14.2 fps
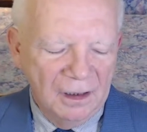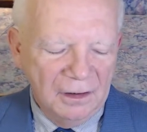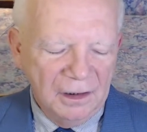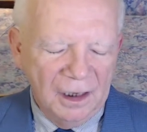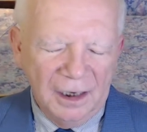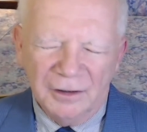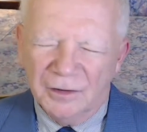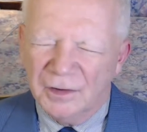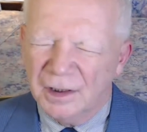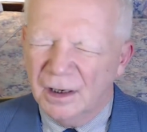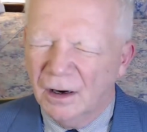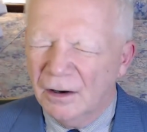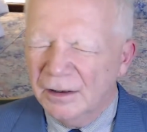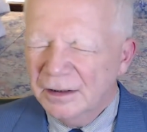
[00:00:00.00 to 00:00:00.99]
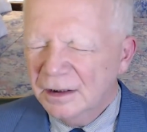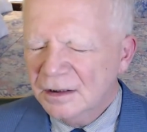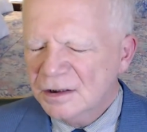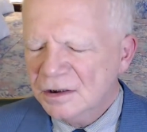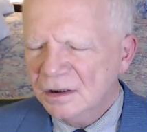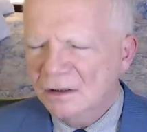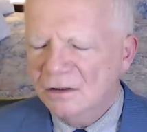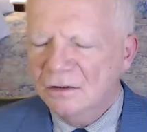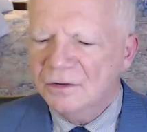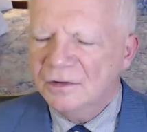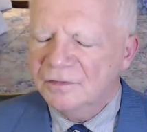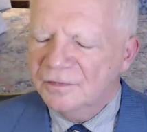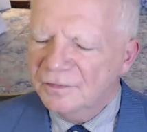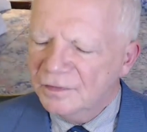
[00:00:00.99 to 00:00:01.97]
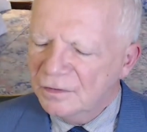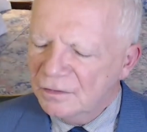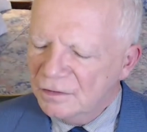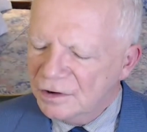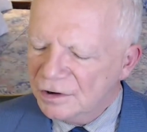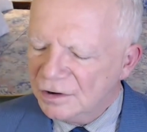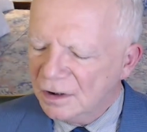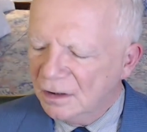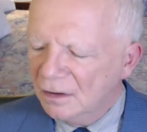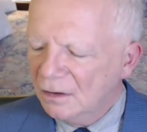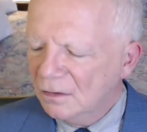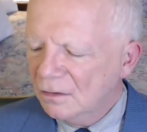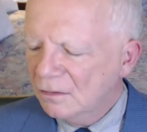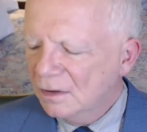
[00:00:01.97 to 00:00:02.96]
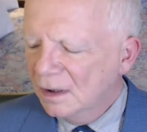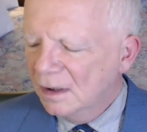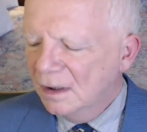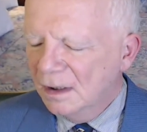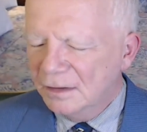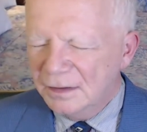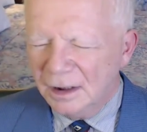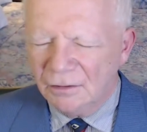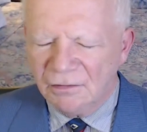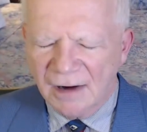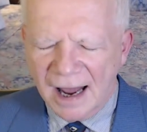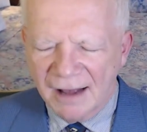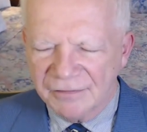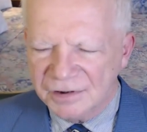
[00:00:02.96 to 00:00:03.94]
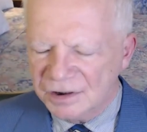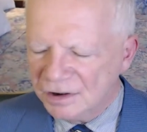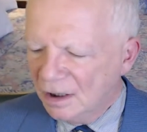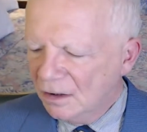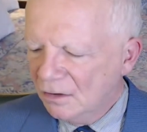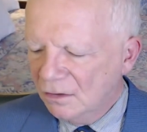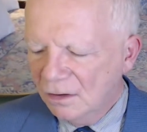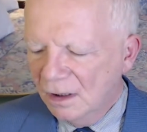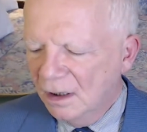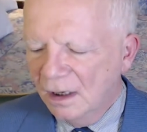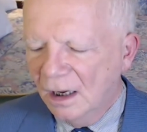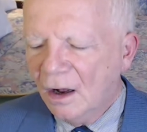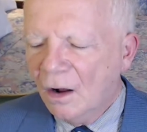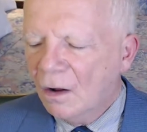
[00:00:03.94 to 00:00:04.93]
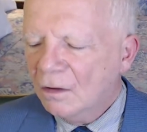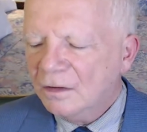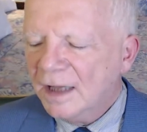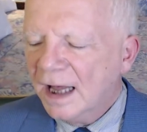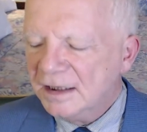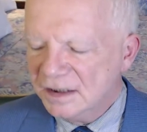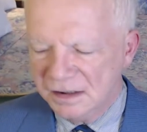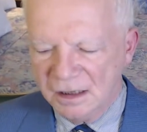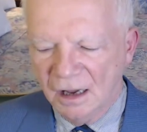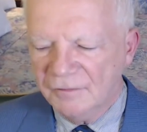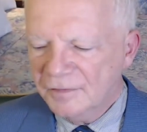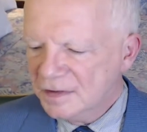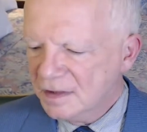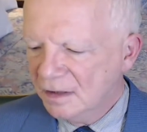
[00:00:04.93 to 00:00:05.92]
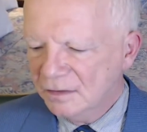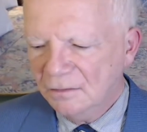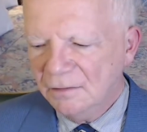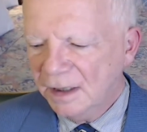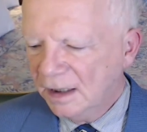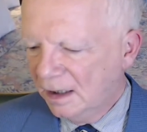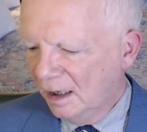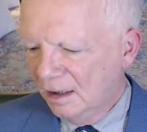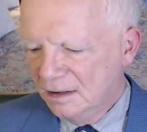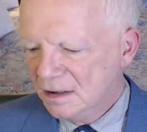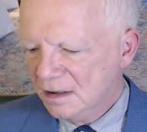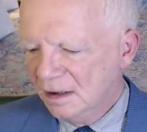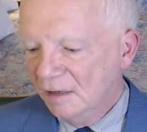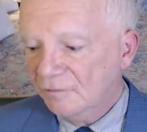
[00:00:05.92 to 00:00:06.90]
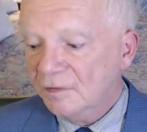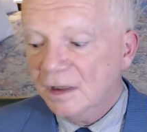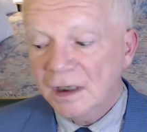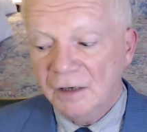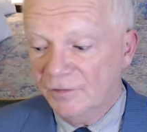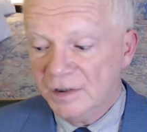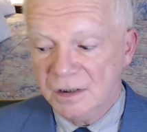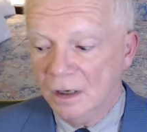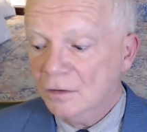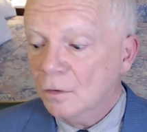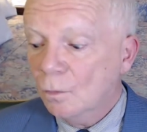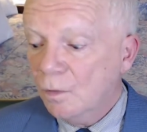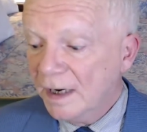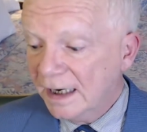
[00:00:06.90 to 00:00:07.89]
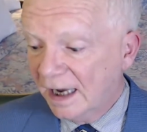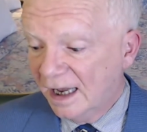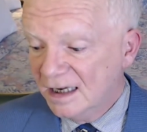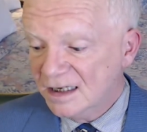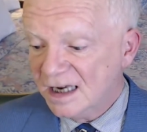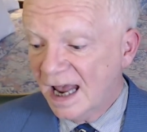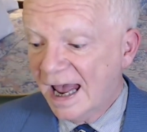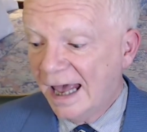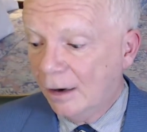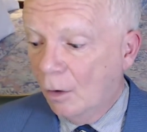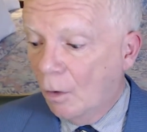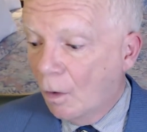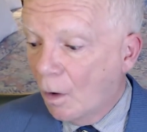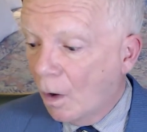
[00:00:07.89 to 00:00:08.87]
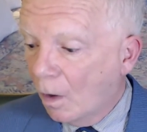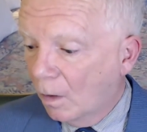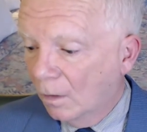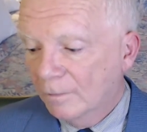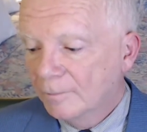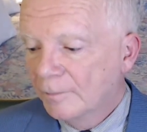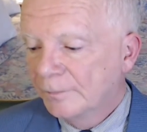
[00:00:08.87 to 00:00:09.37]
I don't know, the gardening show, the food show, the craft show, all that stuff is on the weekends, if it's on the weekends at all.